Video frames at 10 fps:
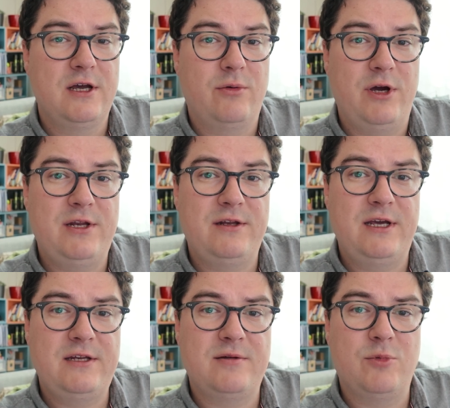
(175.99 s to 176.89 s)
Quite a
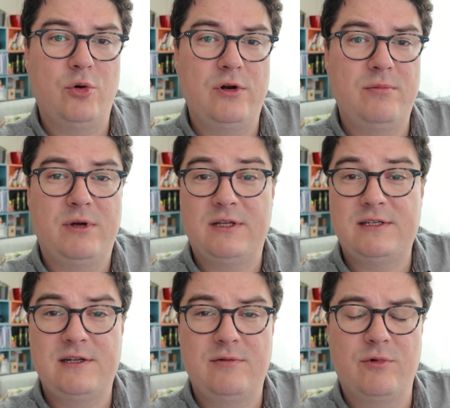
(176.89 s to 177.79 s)
dated model, but
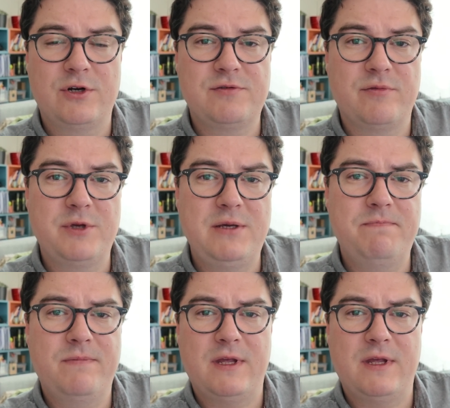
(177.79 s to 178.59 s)
still works for me.